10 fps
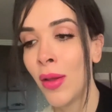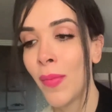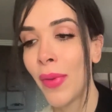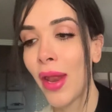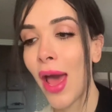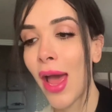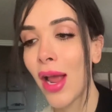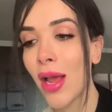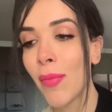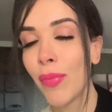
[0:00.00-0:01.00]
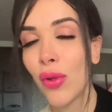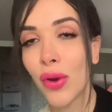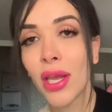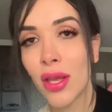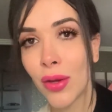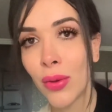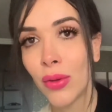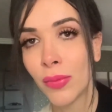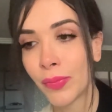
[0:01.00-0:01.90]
But I implore you